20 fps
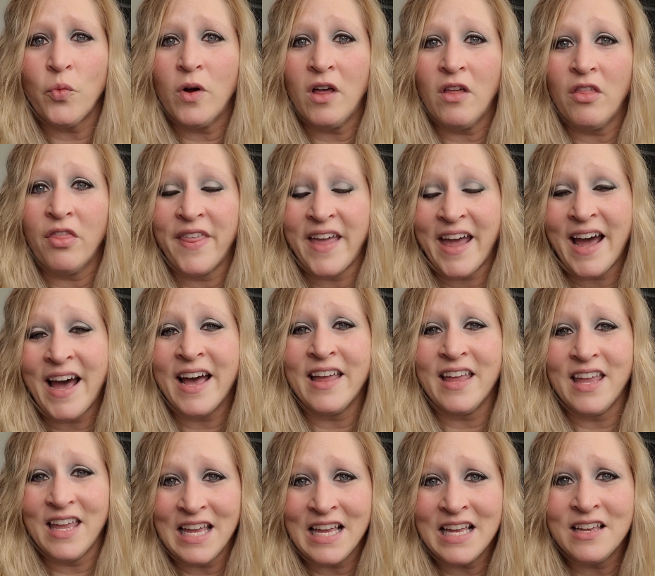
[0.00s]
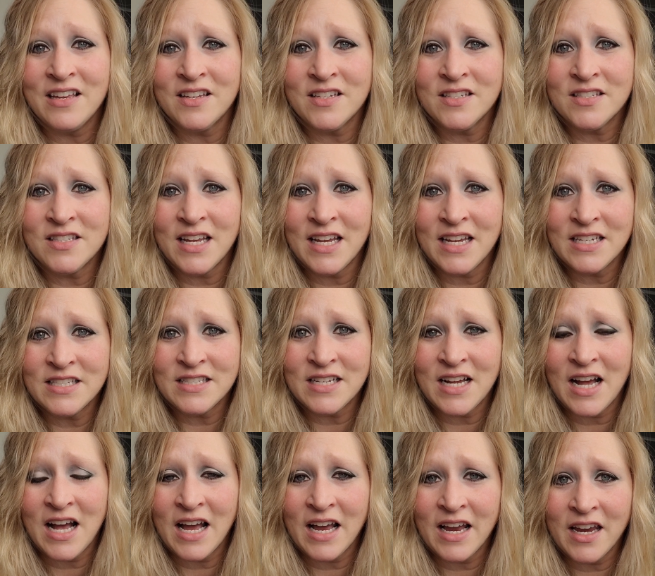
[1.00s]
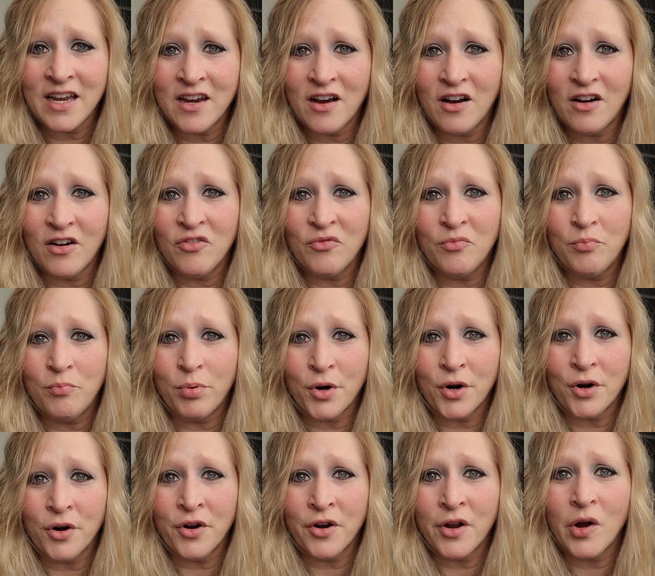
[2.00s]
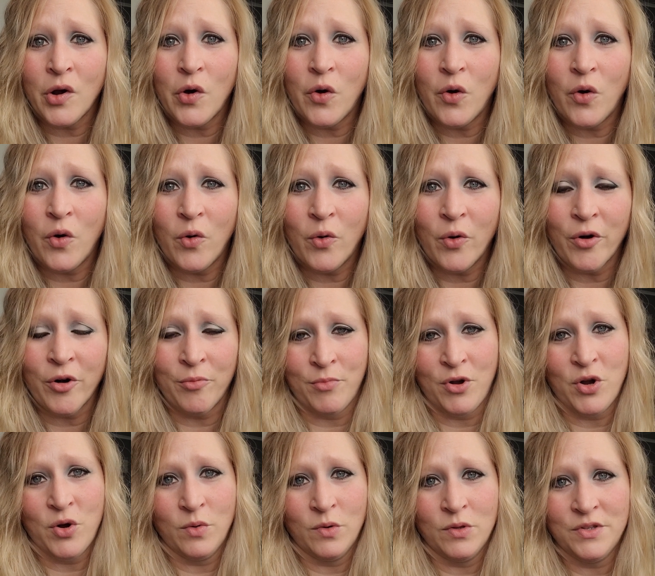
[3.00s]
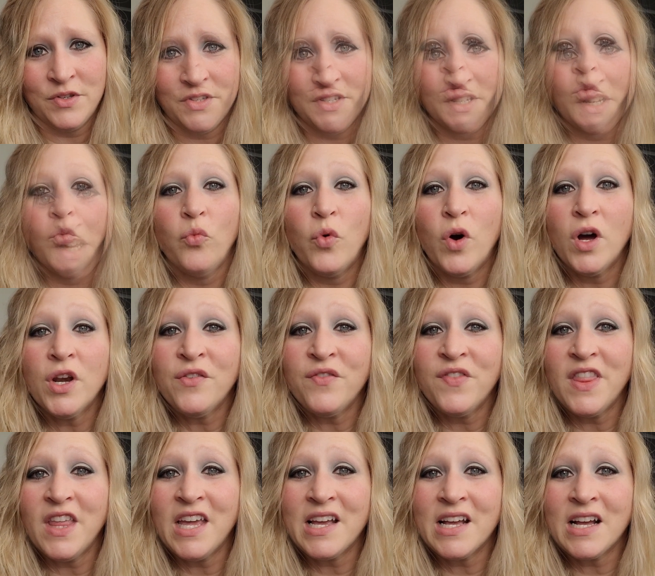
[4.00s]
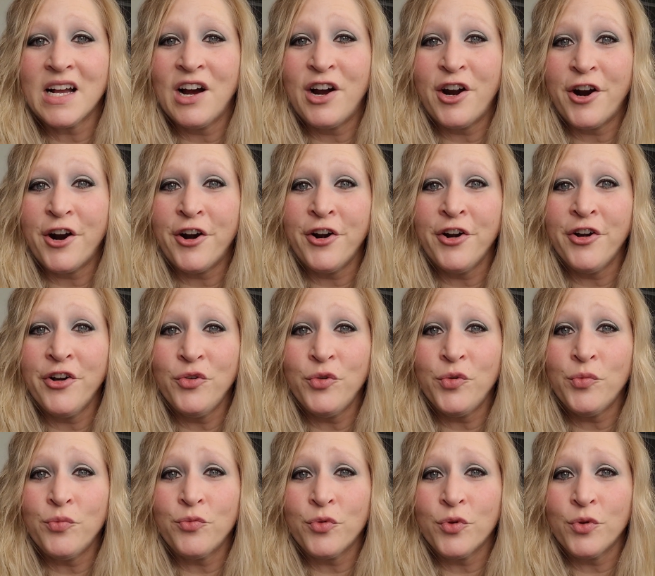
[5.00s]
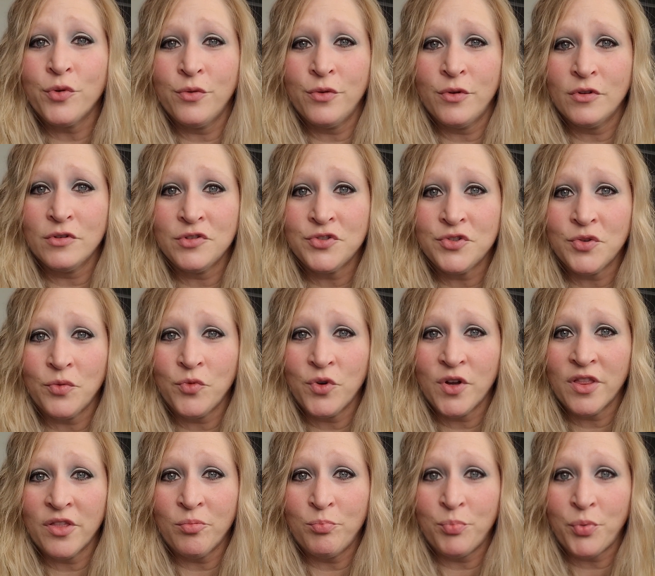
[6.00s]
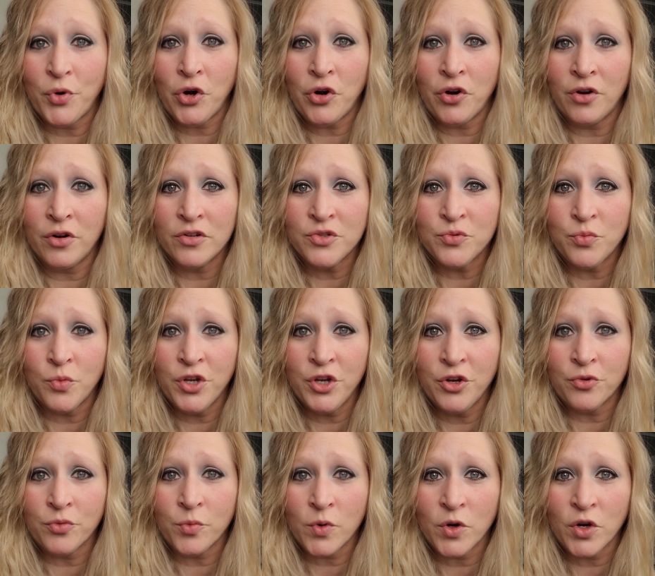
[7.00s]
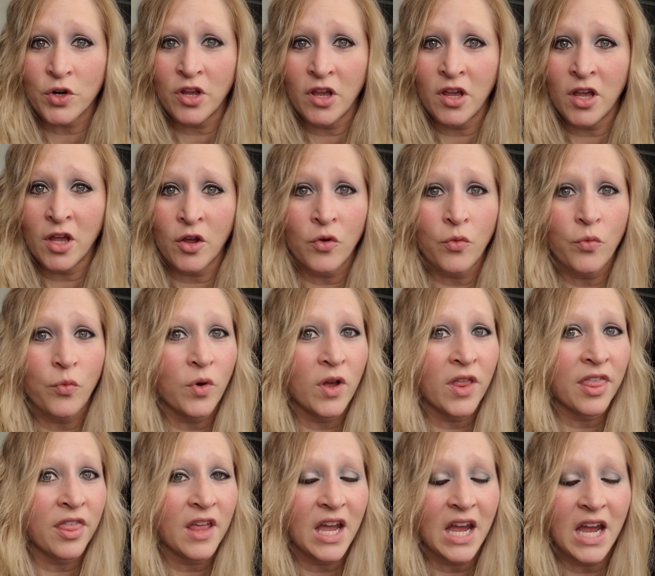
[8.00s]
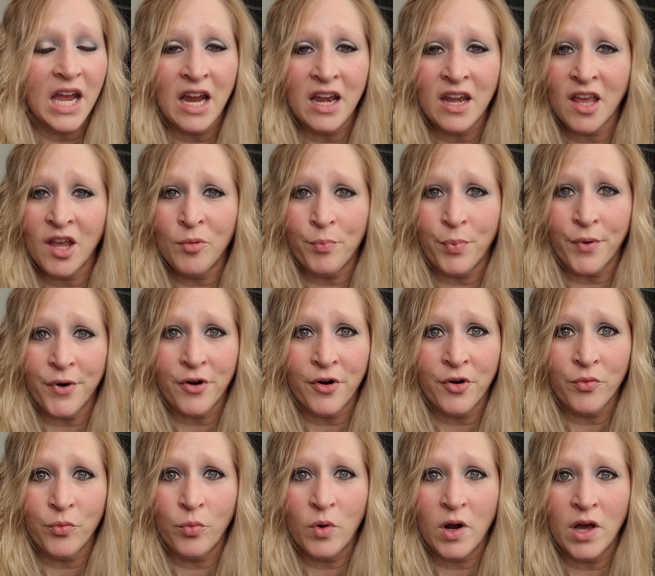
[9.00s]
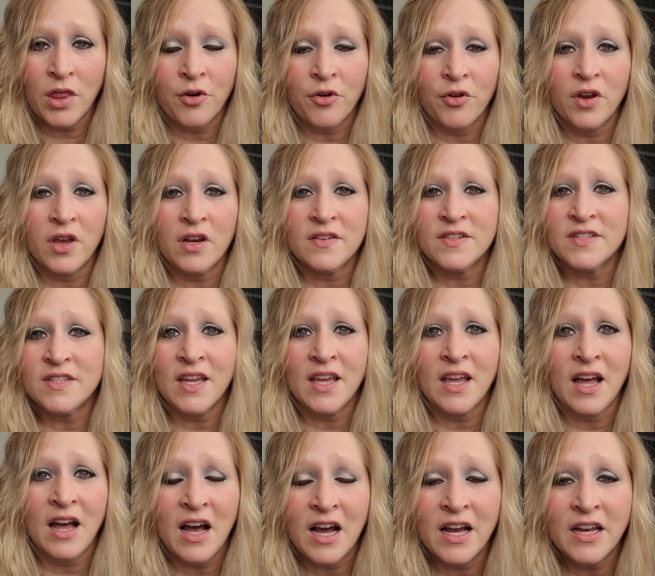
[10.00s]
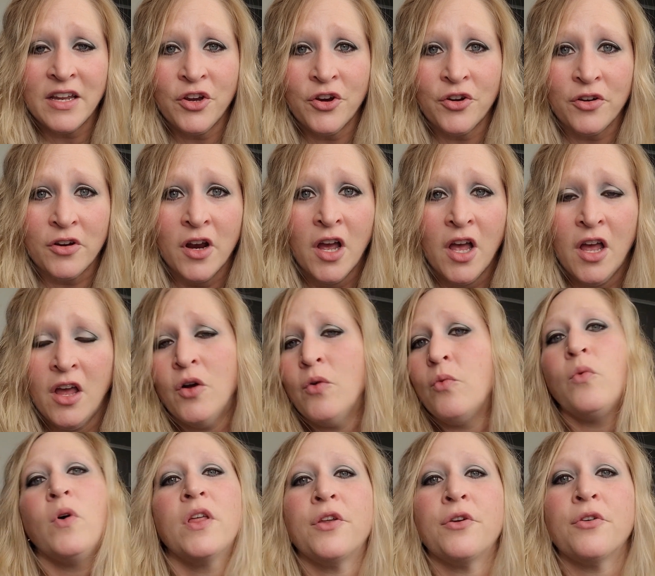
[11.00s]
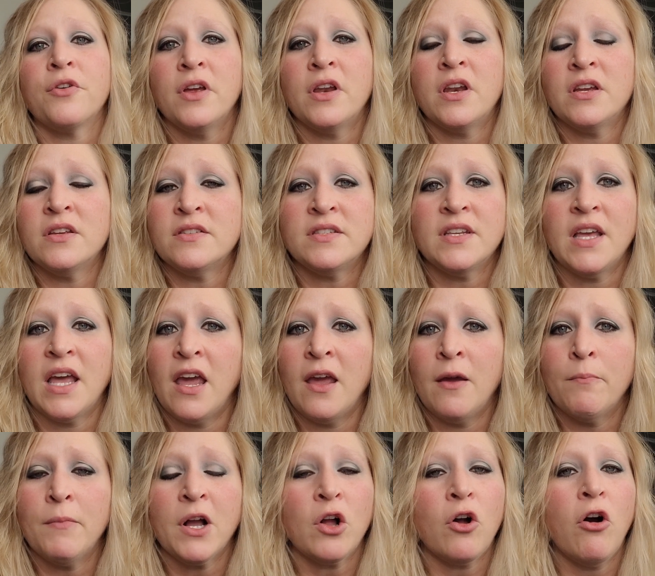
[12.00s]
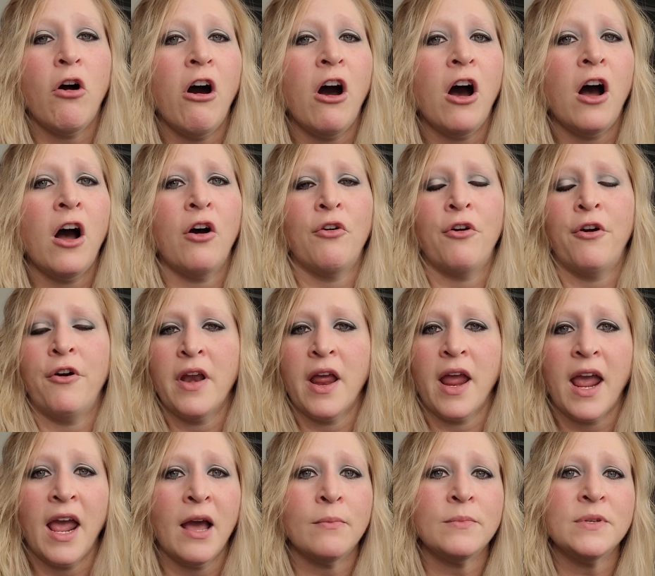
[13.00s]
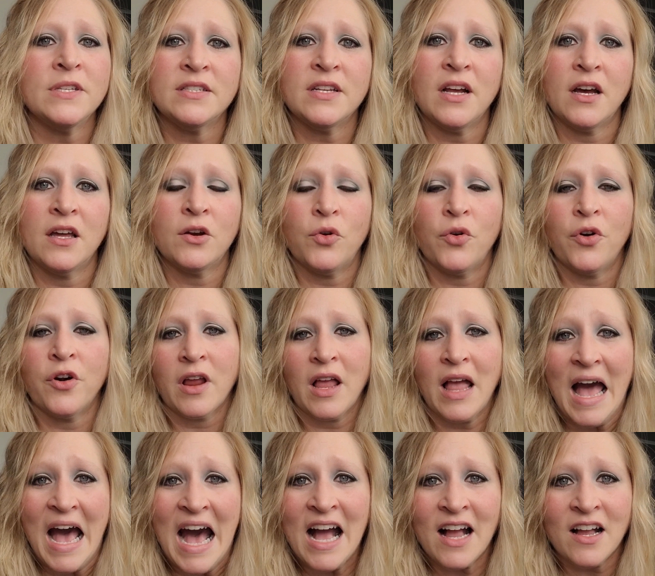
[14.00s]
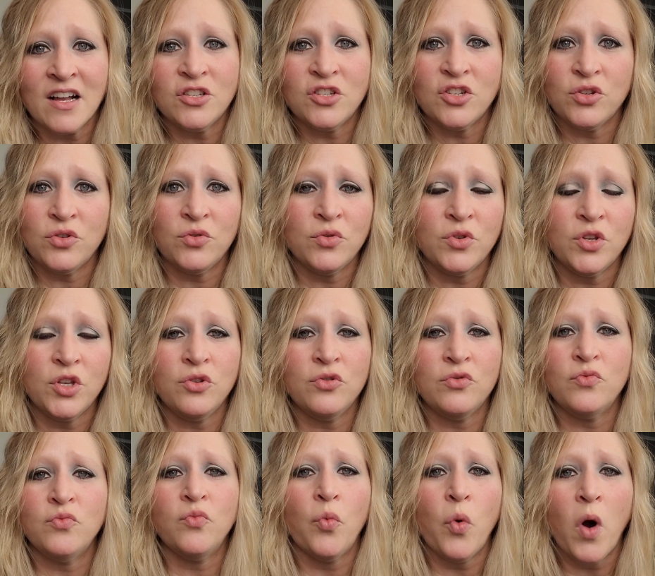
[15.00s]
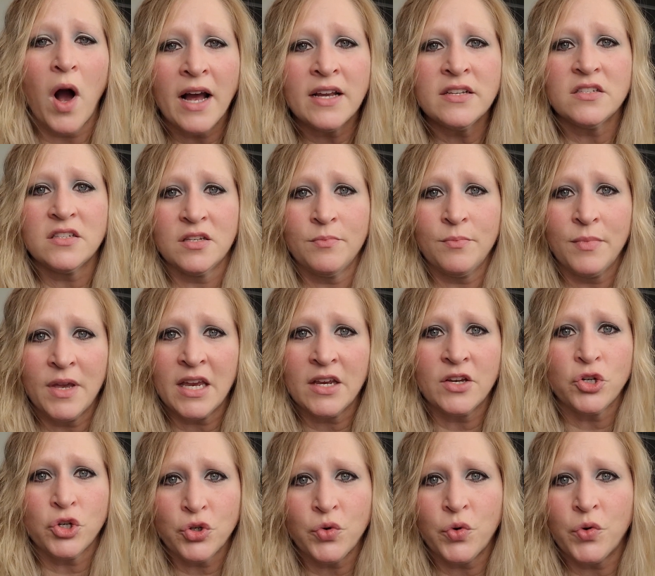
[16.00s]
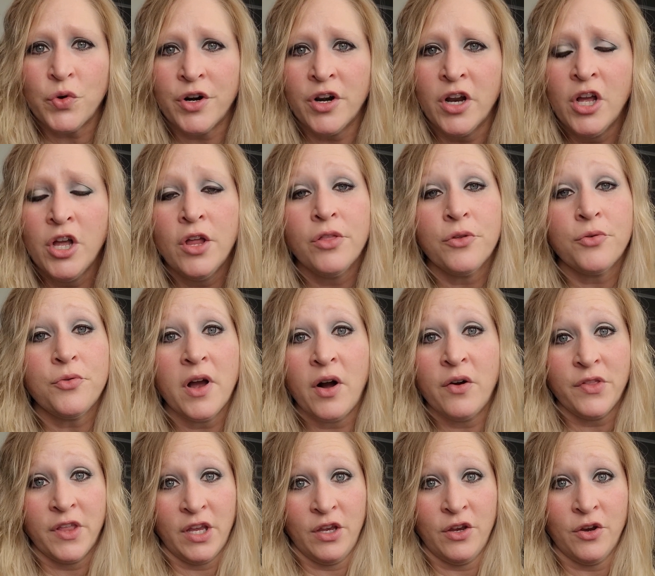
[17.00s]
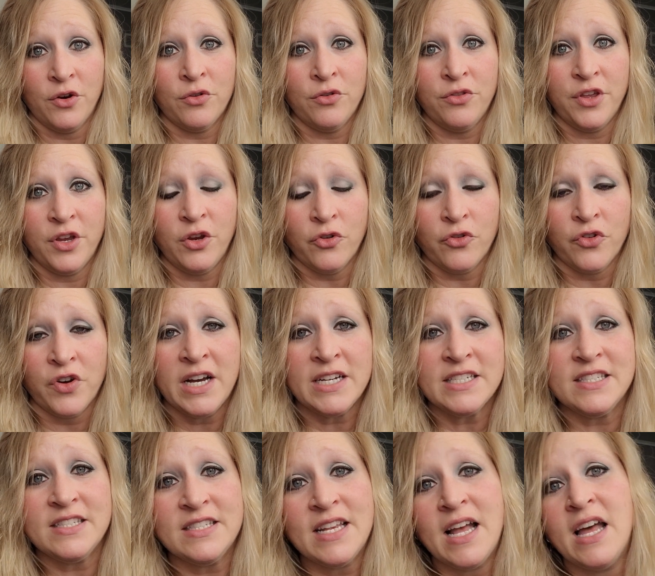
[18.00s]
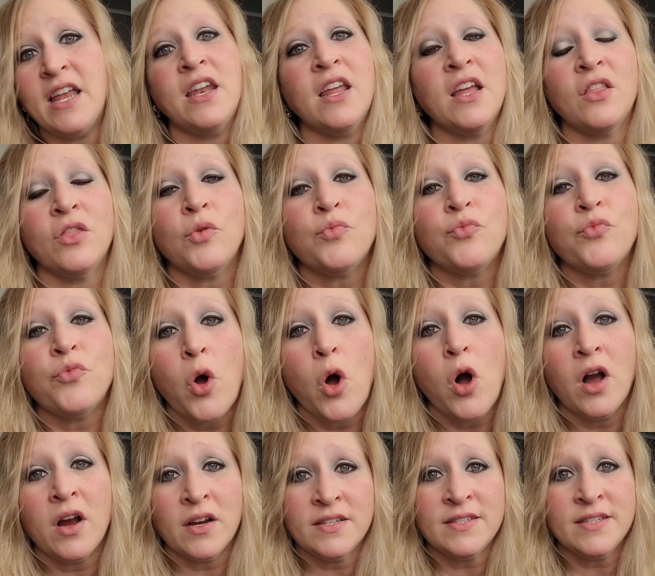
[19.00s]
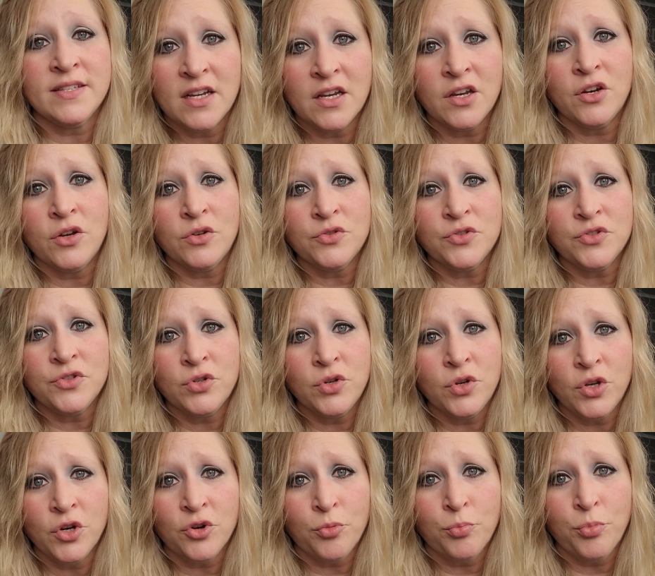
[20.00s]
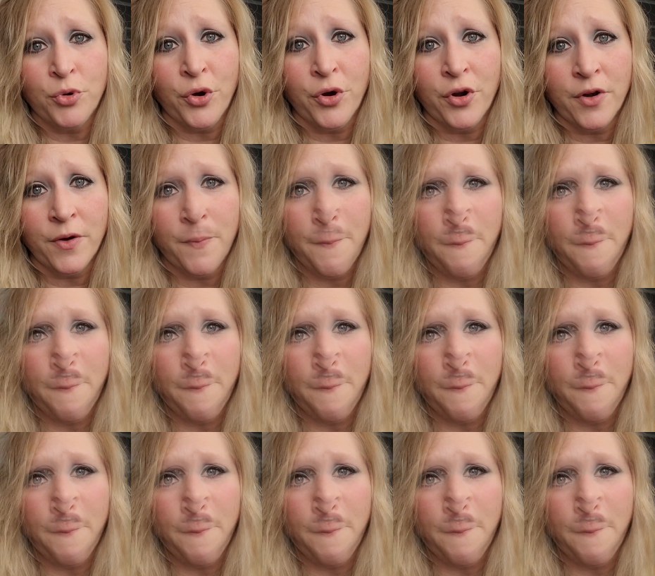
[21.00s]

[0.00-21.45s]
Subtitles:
Well, that is a sign of bird hormones. One of the cardinal rules with birds when you're working with any bird, whether it is a conure, whether it is a macaw or an Amazon or a cockatoo, you want to make sure throughout the year that you're not sending the wrong signals to your bird.